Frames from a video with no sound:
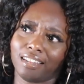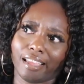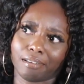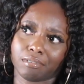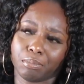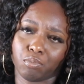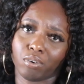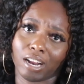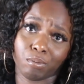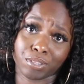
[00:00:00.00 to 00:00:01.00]
Like, number
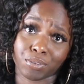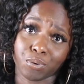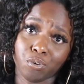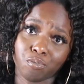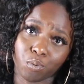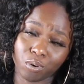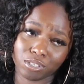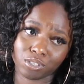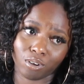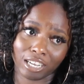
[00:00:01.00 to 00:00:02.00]
one, I went to school for
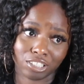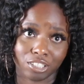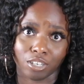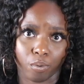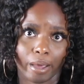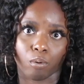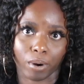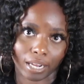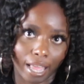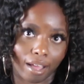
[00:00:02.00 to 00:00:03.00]
it, so I should know how to
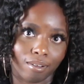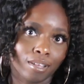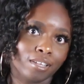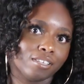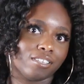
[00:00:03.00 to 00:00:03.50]
work out.